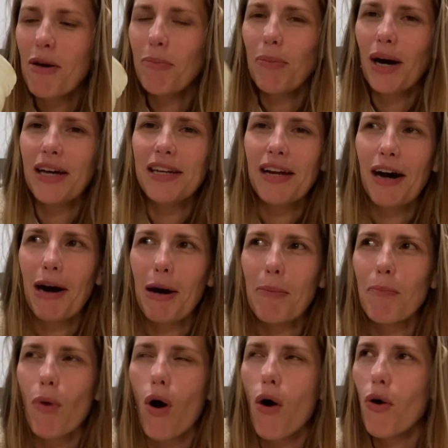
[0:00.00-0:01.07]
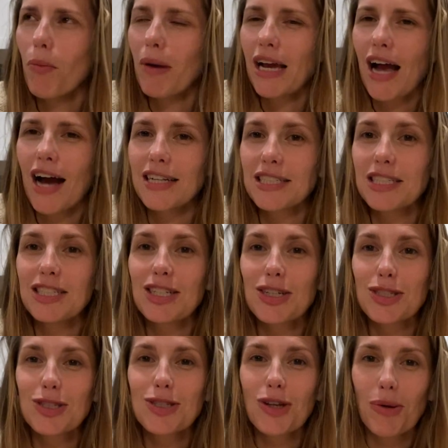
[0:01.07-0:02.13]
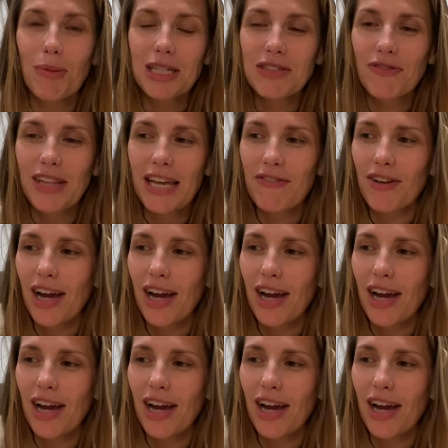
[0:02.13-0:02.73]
but oh my gosh, just so much flavor,